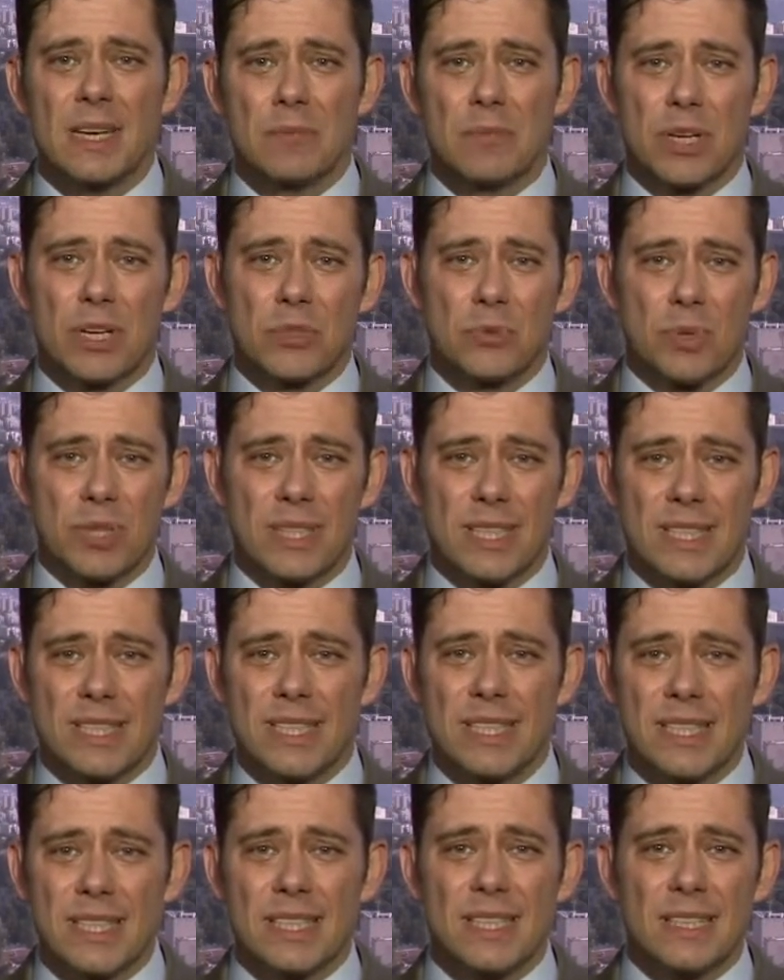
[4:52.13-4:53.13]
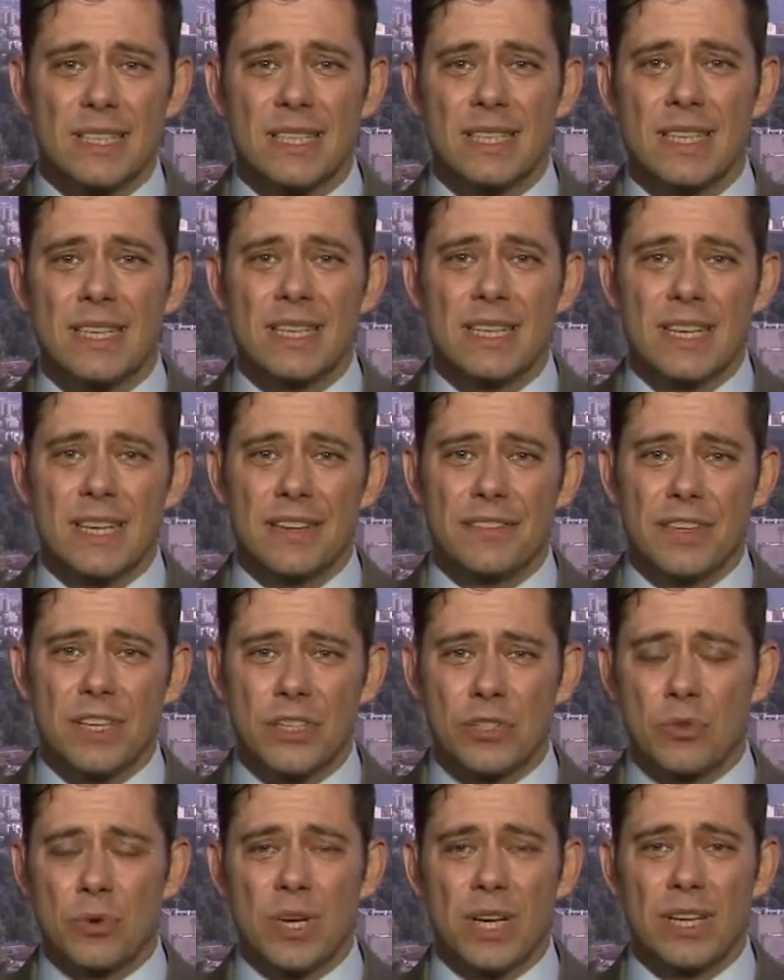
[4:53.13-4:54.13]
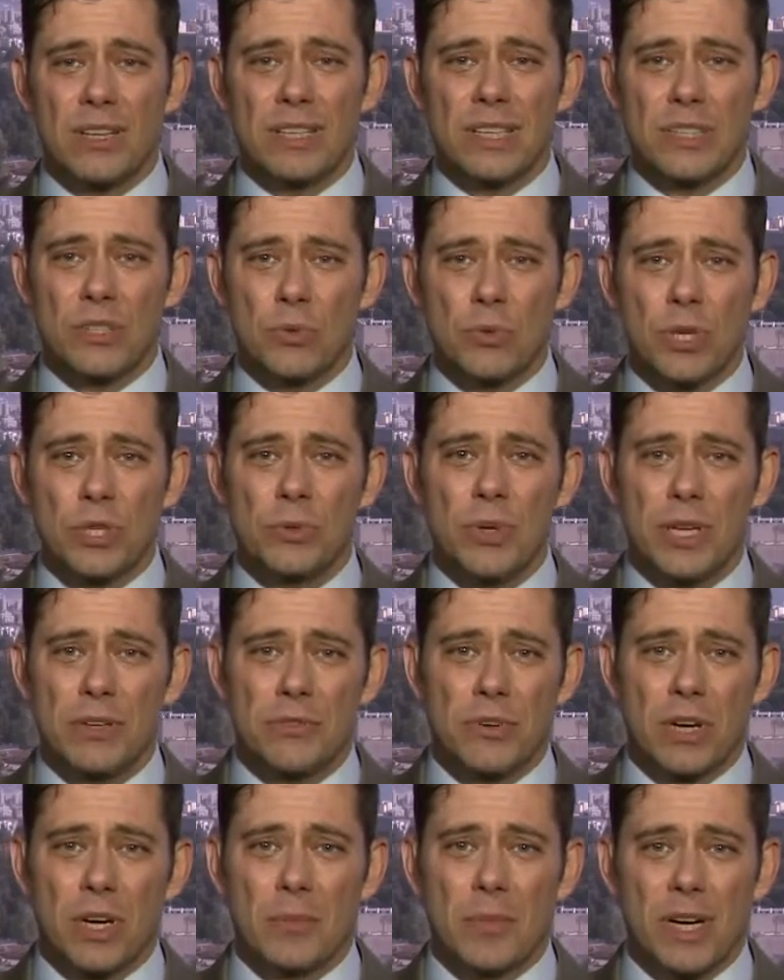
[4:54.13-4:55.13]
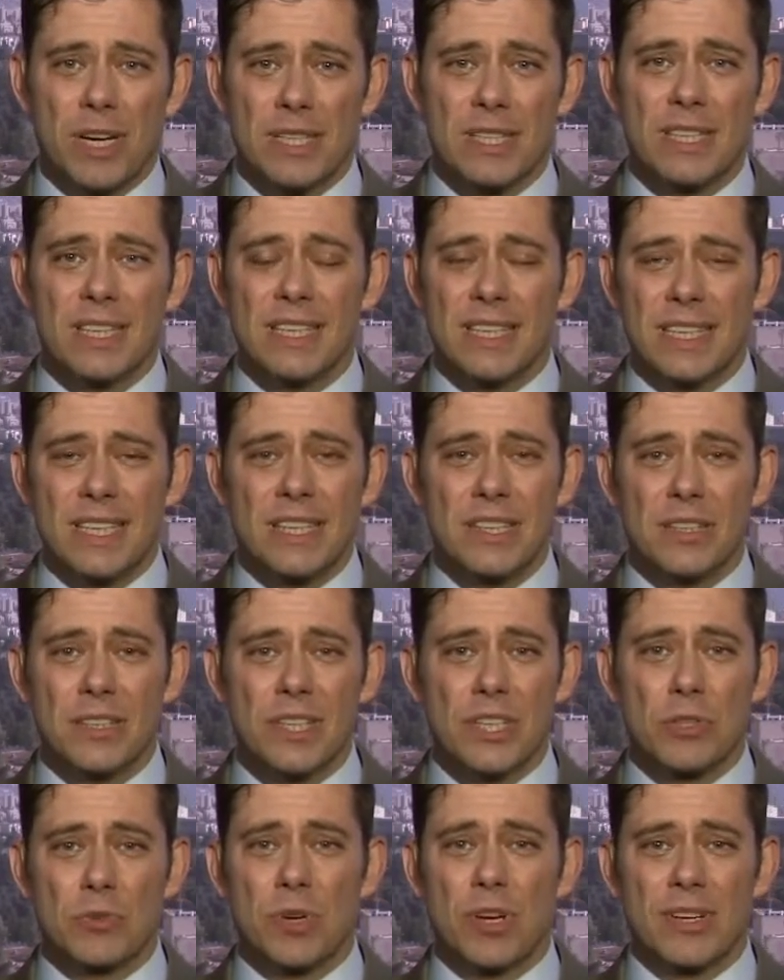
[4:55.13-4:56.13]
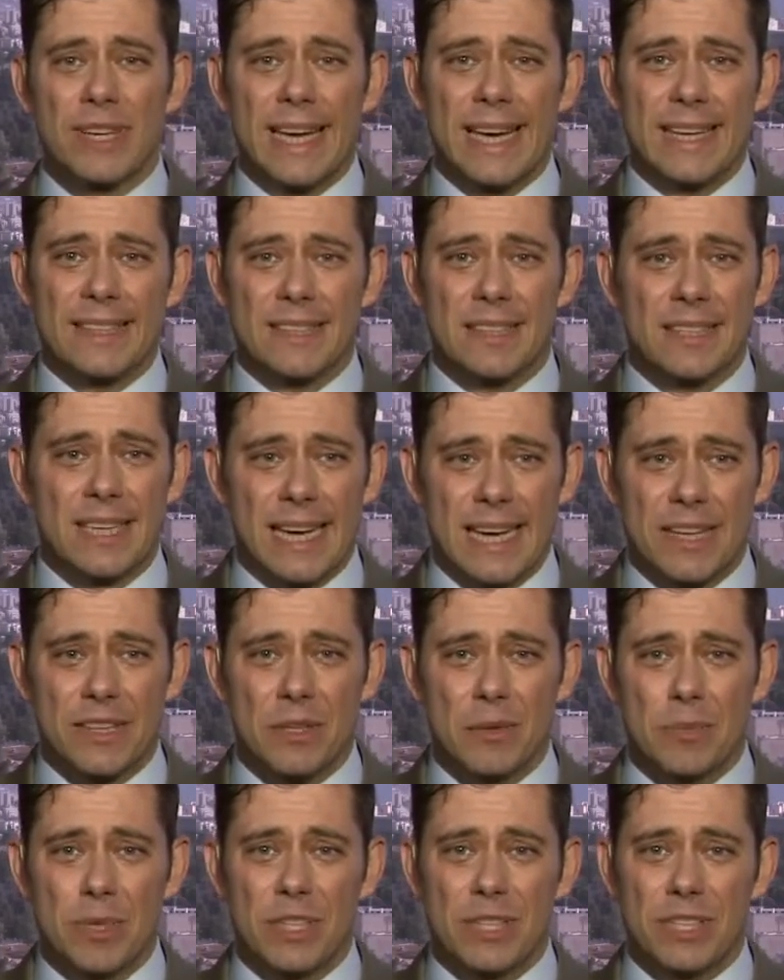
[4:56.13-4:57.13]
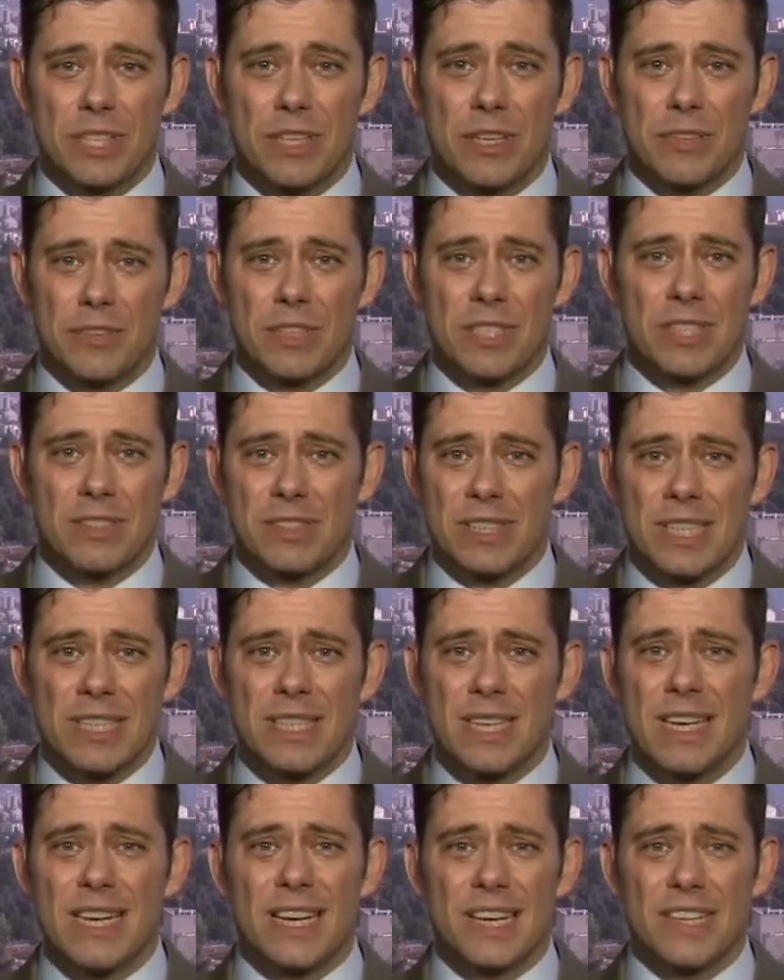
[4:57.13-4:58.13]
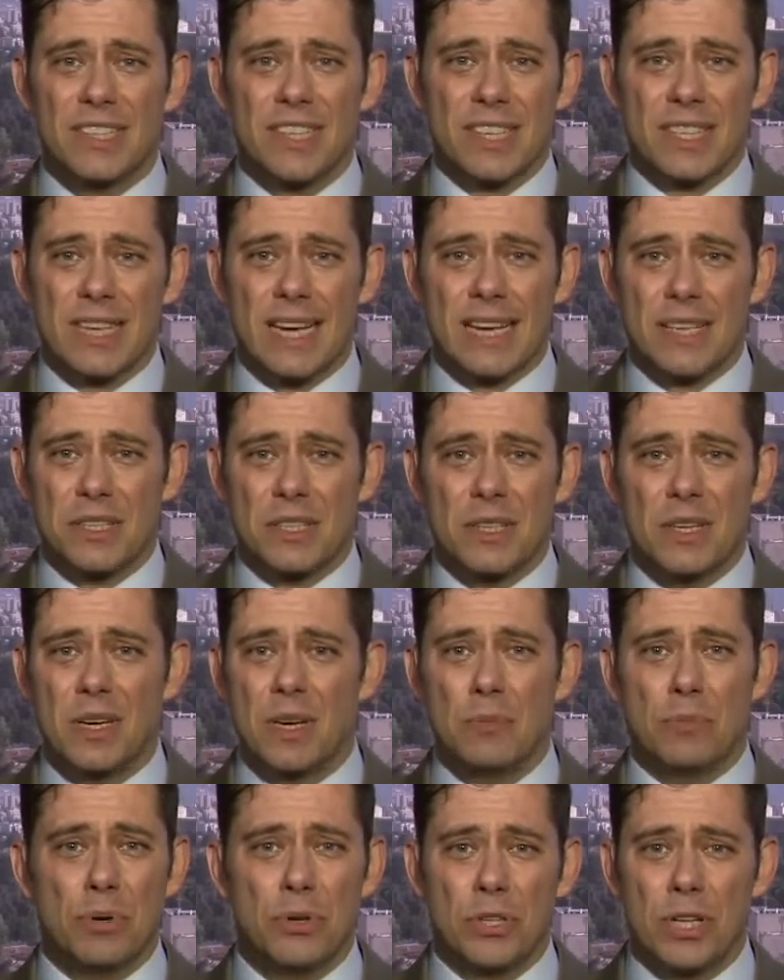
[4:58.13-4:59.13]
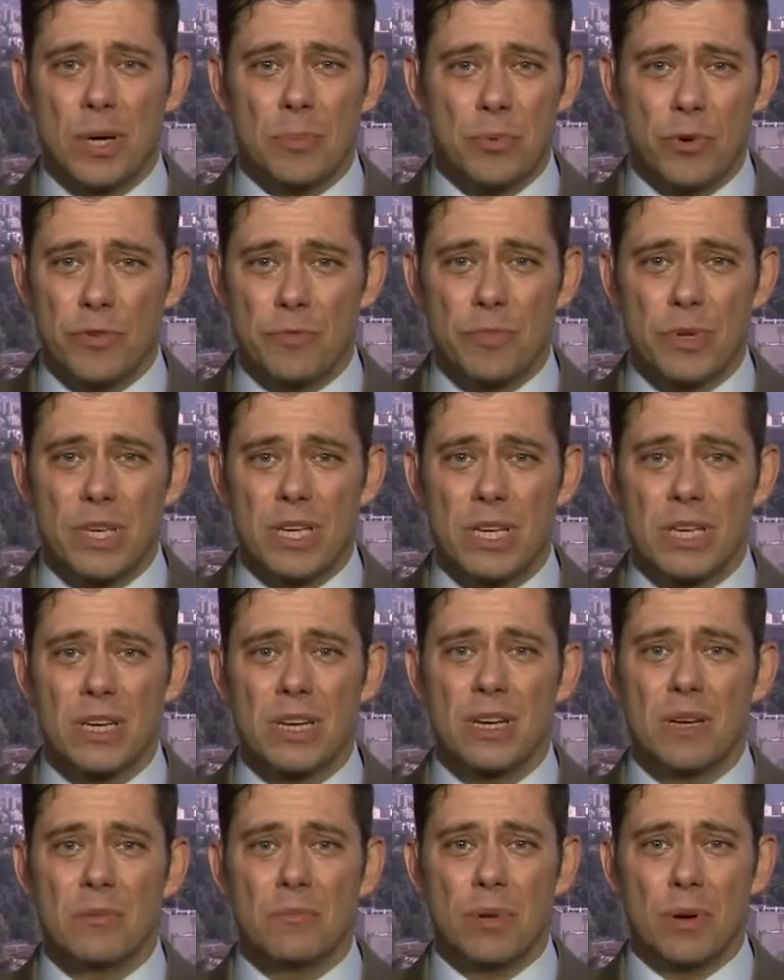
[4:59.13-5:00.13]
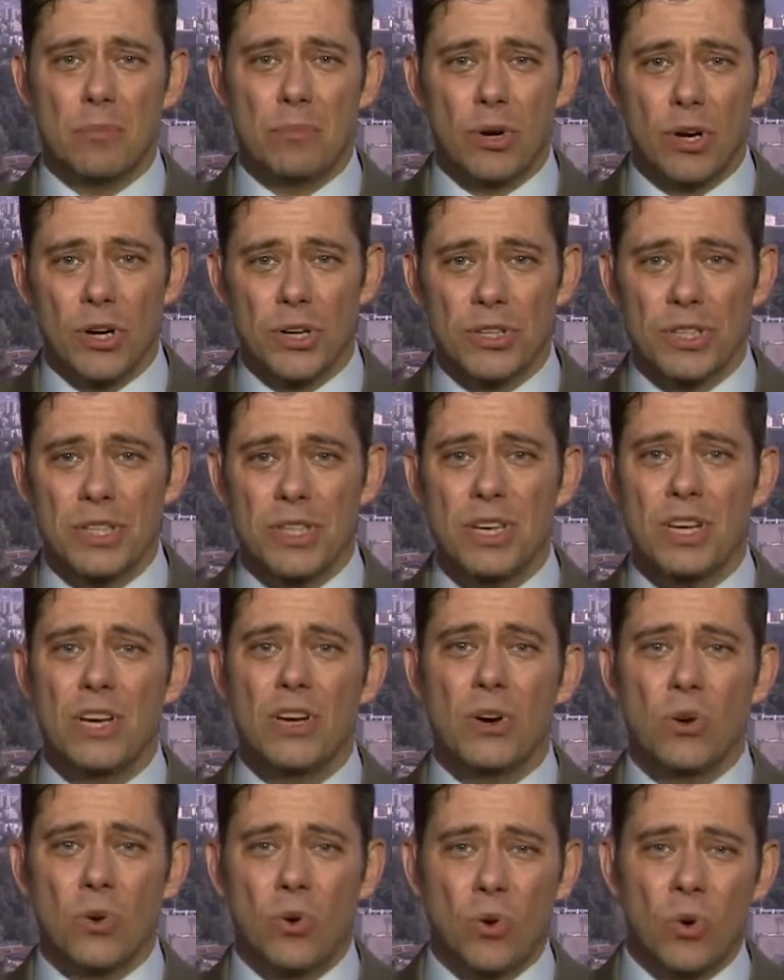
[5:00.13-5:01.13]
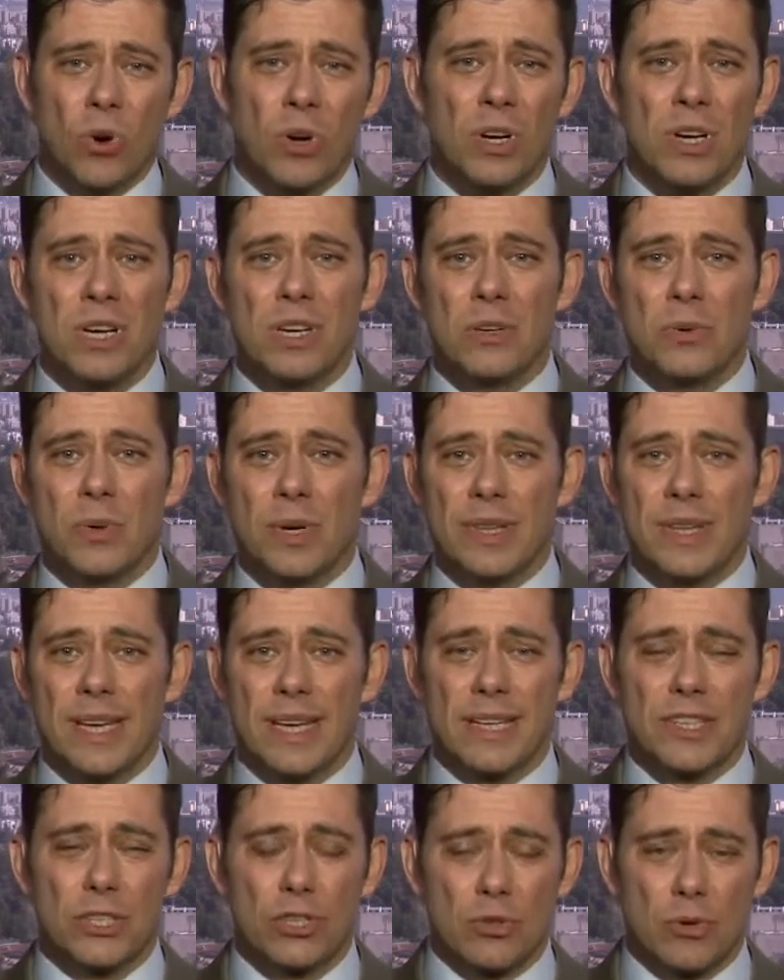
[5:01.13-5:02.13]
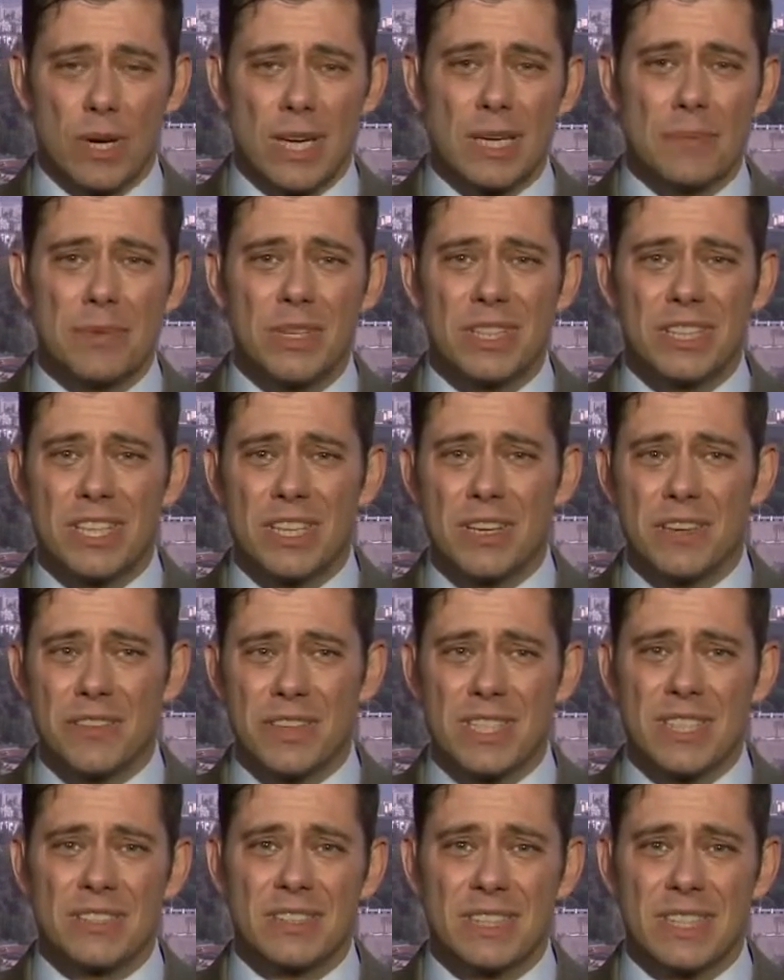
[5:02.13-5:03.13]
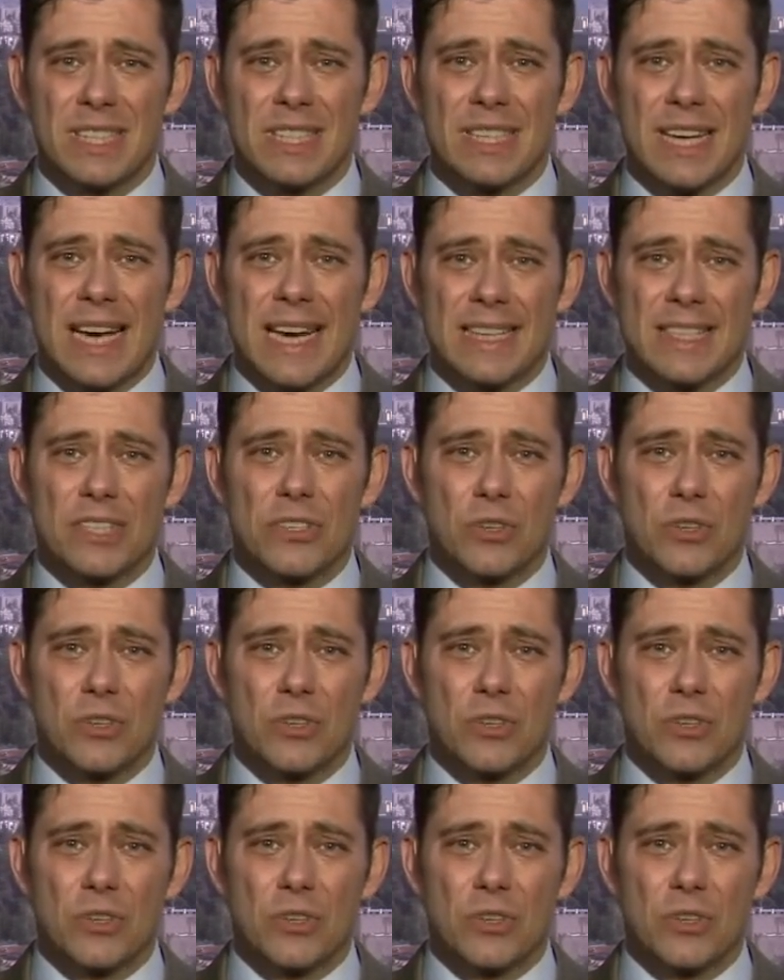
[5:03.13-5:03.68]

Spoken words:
Because what they see is, if Israel, it's a win-win for Hamas. Either Israel can't attack their military facilities and just has to put up with being bombarded, or when they strike military facilities, as